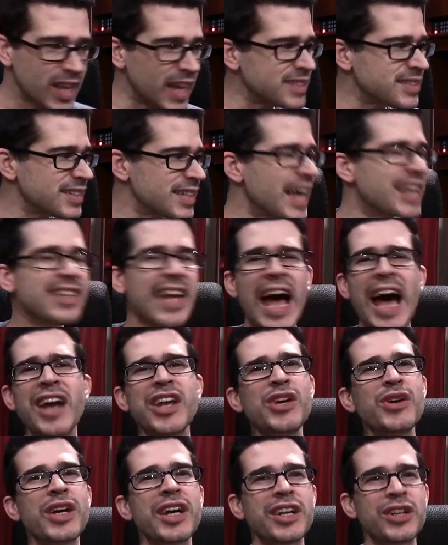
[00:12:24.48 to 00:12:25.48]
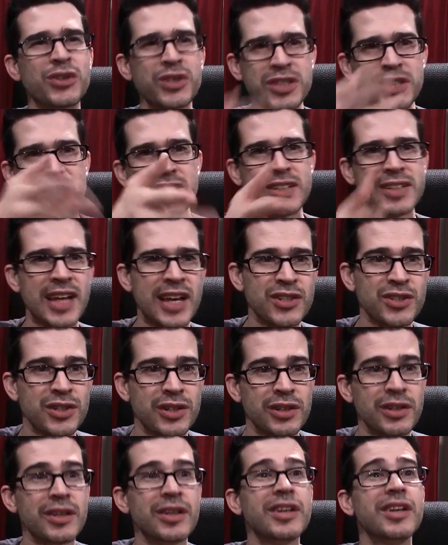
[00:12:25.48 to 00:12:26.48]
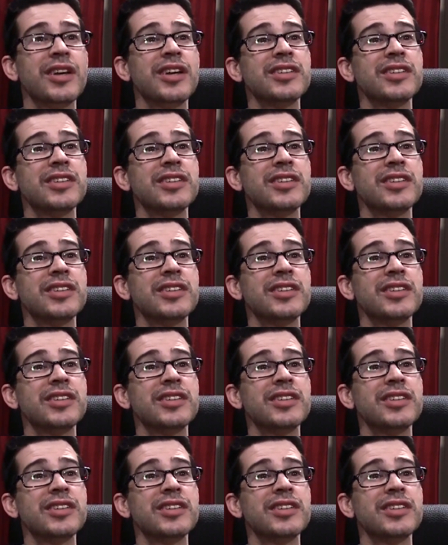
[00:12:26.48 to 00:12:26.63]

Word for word: That's that. How do you get Chris's attention?